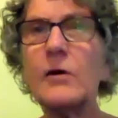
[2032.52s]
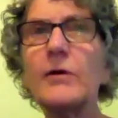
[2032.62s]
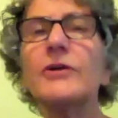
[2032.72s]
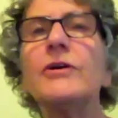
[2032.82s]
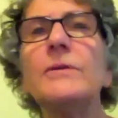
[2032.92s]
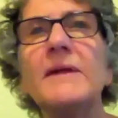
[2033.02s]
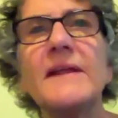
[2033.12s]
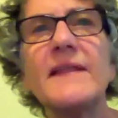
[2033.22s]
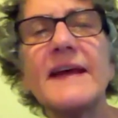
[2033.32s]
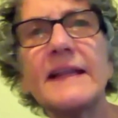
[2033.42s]
Or it could
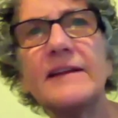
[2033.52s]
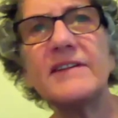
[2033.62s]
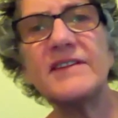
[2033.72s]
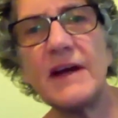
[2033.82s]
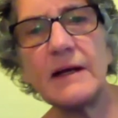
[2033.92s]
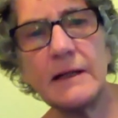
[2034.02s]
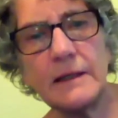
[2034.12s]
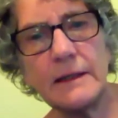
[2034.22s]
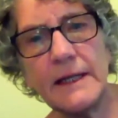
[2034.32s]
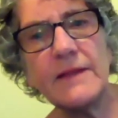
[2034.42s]
be that it's stuck
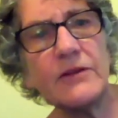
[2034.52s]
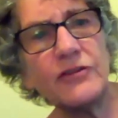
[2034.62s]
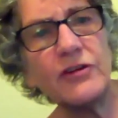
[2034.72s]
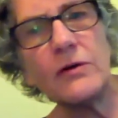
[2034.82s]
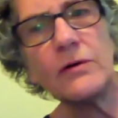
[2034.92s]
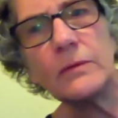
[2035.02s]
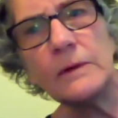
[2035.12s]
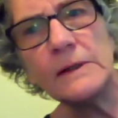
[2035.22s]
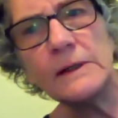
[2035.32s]
in the toe,